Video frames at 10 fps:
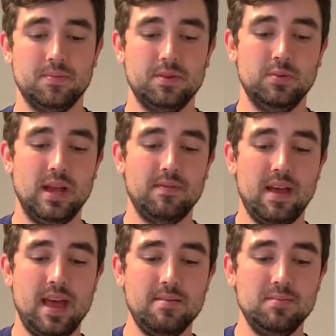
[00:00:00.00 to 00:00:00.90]
So we have
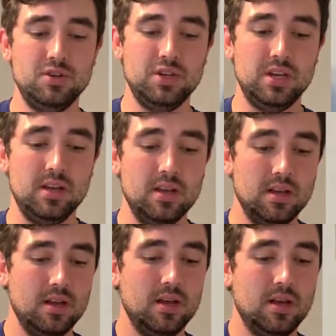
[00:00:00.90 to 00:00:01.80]
Mg
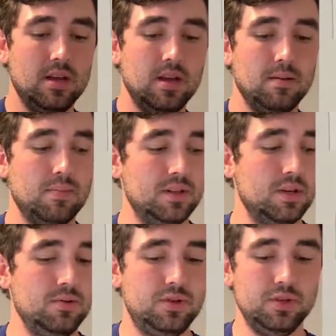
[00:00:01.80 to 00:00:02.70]
plus
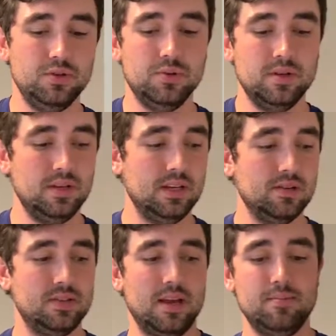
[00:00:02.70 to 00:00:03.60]
O2
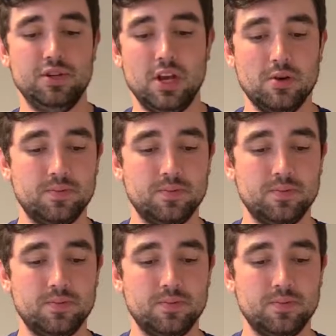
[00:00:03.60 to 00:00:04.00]
yields MgO.